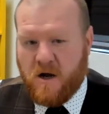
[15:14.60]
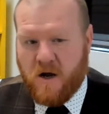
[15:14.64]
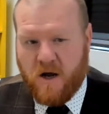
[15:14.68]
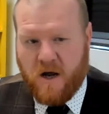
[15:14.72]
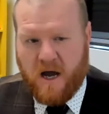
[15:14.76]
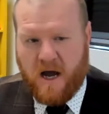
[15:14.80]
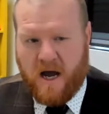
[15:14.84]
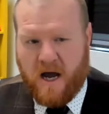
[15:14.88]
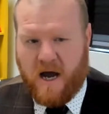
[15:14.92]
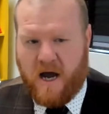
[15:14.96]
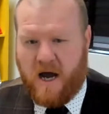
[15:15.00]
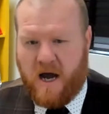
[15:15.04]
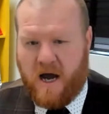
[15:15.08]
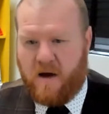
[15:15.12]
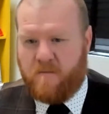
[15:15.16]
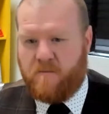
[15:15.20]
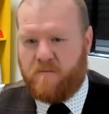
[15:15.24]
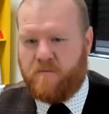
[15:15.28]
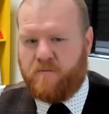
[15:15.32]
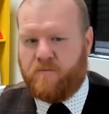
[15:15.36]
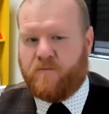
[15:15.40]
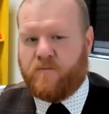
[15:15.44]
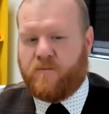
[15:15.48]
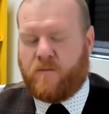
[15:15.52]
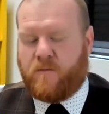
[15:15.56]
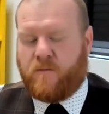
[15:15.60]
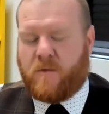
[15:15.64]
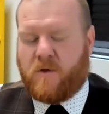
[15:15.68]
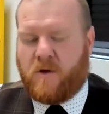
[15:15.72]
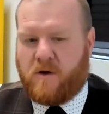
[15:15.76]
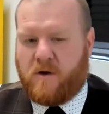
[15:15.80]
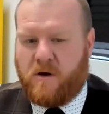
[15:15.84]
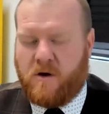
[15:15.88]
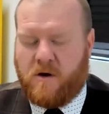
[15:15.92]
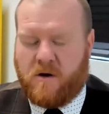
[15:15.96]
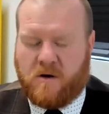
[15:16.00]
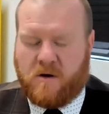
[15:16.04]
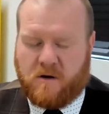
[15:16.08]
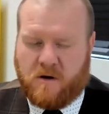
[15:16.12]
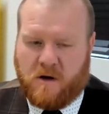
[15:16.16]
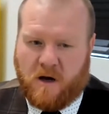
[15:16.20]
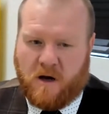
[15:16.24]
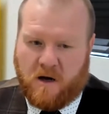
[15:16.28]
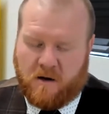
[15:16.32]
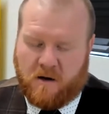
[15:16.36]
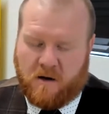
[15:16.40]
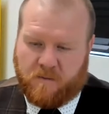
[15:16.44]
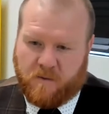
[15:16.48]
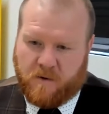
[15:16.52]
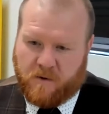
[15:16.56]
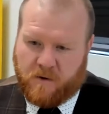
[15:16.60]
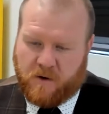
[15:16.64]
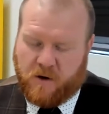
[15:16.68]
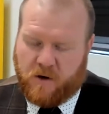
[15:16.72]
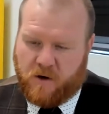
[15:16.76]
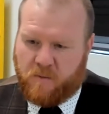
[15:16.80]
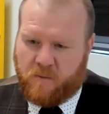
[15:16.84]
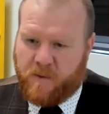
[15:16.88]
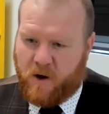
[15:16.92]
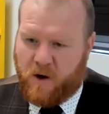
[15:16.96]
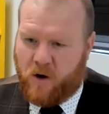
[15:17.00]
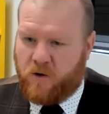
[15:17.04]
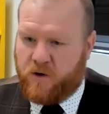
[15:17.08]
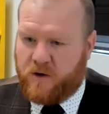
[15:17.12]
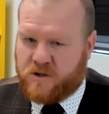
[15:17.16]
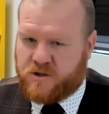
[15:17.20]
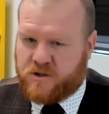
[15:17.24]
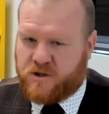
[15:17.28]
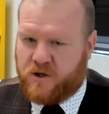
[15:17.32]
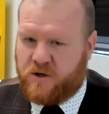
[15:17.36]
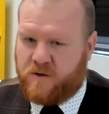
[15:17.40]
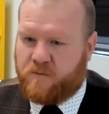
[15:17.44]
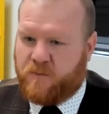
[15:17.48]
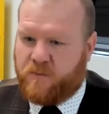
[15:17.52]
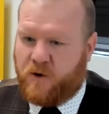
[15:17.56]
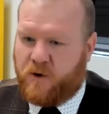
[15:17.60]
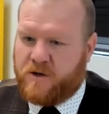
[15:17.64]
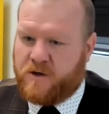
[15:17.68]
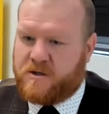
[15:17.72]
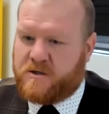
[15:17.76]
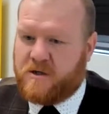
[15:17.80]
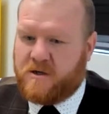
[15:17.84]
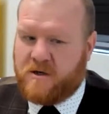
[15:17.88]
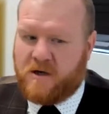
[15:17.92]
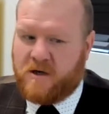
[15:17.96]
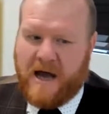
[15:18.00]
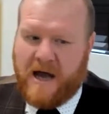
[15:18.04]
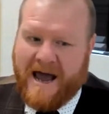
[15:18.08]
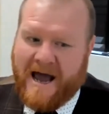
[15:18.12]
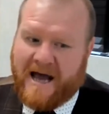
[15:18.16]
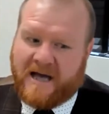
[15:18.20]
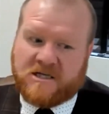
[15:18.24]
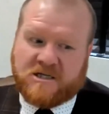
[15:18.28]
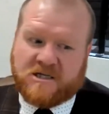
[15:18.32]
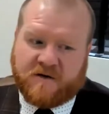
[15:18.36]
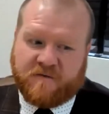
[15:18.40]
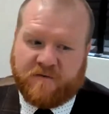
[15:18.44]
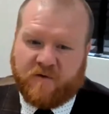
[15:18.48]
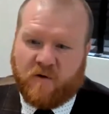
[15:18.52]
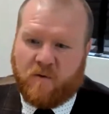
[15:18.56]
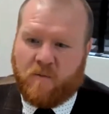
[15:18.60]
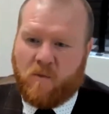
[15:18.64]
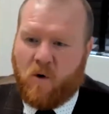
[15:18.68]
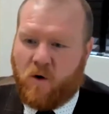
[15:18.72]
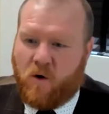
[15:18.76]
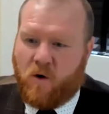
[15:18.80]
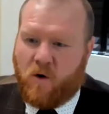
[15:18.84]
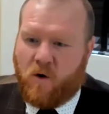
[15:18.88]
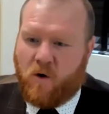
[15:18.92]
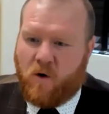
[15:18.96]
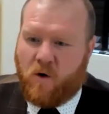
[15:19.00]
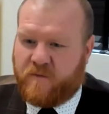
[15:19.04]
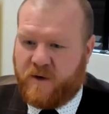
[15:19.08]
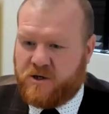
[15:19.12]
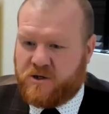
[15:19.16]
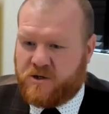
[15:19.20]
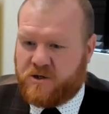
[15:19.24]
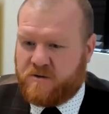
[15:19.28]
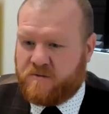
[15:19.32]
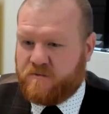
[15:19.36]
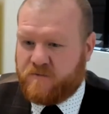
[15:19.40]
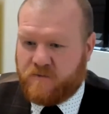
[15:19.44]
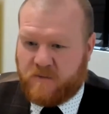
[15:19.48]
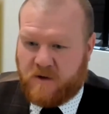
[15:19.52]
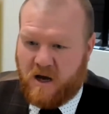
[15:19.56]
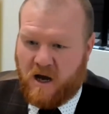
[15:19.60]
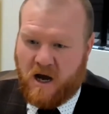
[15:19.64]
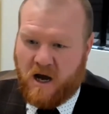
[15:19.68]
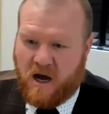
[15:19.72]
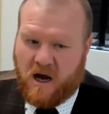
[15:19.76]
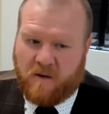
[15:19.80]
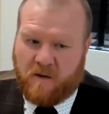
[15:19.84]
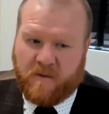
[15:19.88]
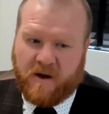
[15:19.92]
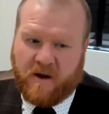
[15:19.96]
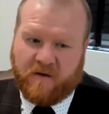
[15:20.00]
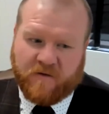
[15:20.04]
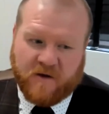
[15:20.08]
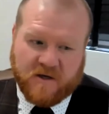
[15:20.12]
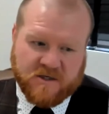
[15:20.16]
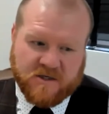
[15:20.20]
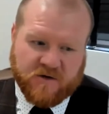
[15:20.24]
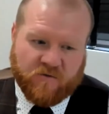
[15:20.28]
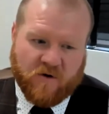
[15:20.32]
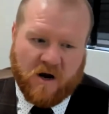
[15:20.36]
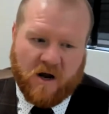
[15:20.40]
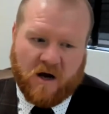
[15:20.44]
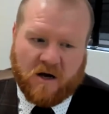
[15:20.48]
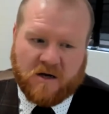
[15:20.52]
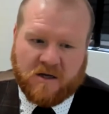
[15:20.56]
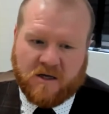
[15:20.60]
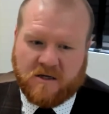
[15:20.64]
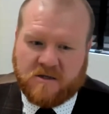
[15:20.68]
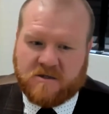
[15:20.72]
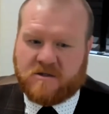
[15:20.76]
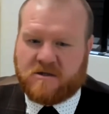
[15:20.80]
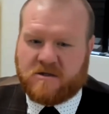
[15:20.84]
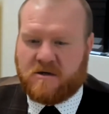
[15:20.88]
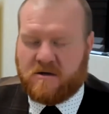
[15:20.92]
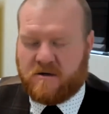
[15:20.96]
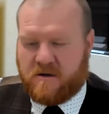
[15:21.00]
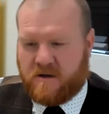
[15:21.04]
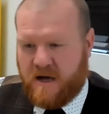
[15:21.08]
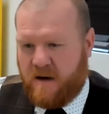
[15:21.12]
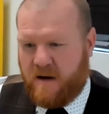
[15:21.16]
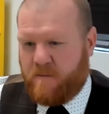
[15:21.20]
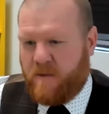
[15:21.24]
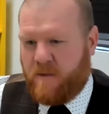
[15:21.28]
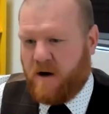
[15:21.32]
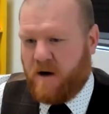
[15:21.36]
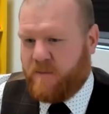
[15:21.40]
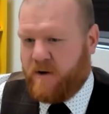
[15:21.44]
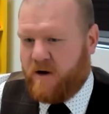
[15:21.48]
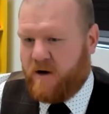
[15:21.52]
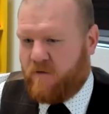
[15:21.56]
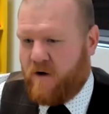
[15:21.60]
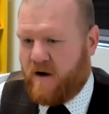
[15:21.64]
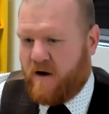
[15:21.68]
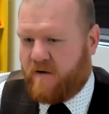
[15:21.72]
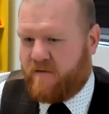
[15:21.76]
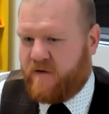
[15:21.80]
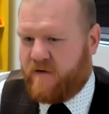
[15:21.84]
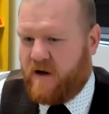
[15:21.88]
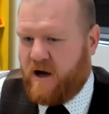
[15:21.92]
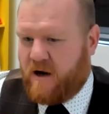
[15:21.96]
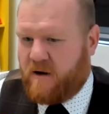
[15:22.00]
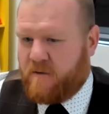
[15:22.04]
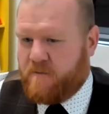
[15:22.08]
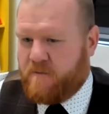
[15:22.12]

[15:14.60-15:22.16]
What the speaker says: beyond a certain point, ask for more information. If there's a reluctance, that might be a red flag.